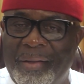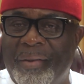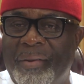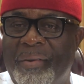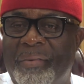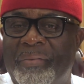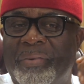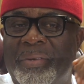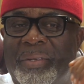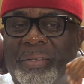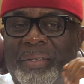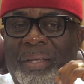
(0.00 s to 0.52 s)

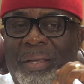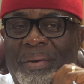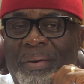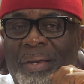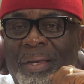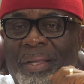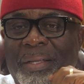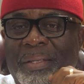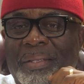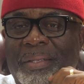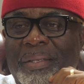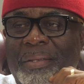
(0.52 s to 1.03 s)
of his
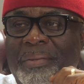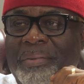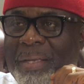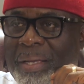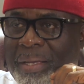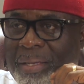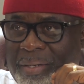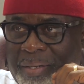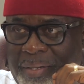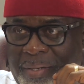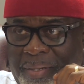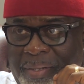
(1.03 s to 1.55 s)
relatives
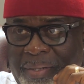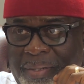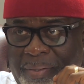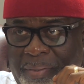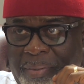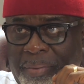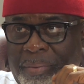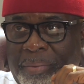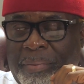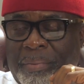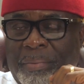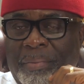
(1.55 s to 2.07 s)
and
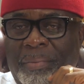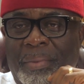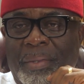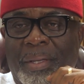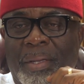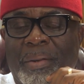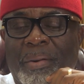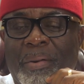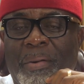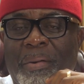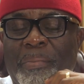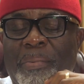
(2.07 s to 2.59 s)

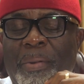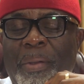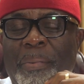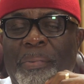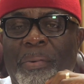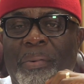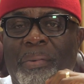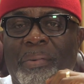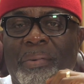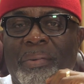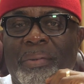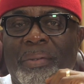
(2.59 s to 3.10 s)
you know,
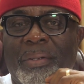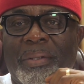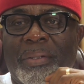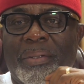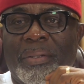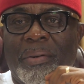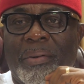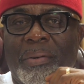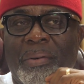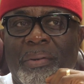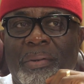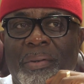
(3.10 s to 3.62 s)
people.
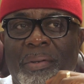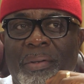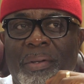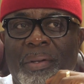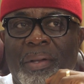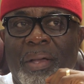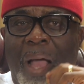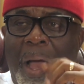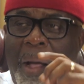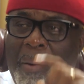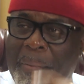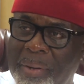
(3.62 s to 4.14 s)
So
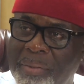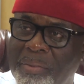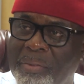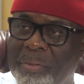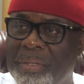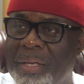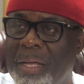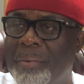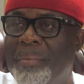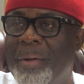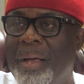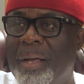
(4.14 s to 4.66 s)
I went to
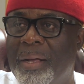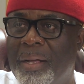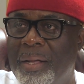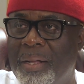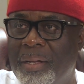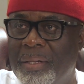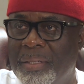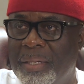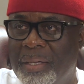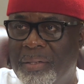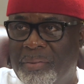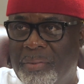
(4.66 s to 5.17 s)
St.
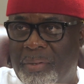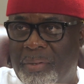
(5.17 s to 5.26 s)
Michael's as